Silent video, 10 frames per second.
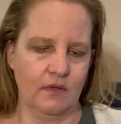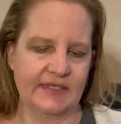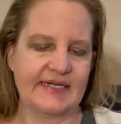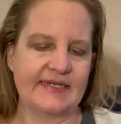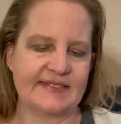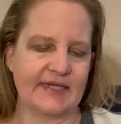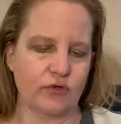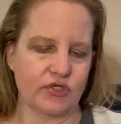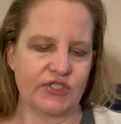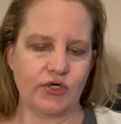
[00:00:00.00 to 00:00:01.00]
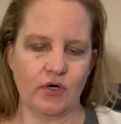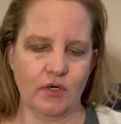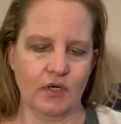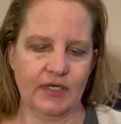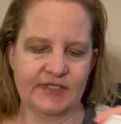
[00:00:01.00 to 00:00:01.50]
Did a center start
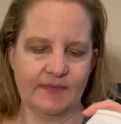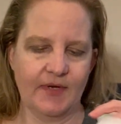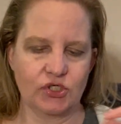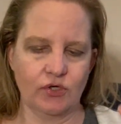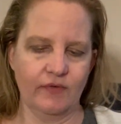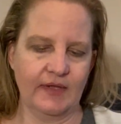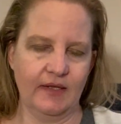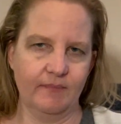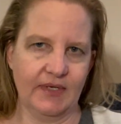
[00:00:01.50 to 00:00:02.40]
on it to make sure that,